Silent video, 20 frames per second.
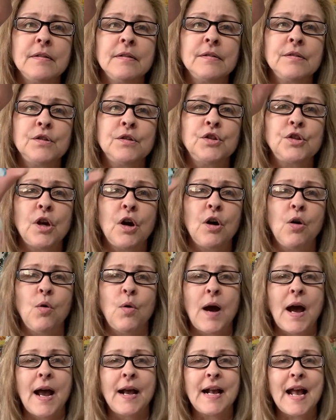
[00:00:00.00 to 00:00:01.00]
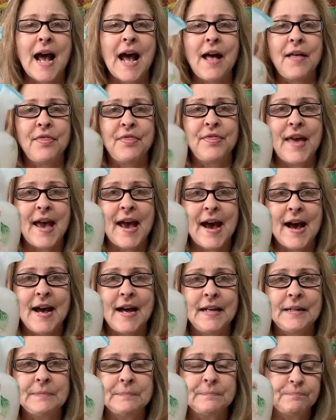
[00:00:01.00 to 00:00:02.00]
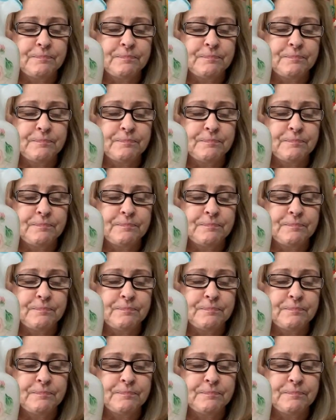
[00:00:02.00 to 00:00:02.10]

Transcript: So I got that.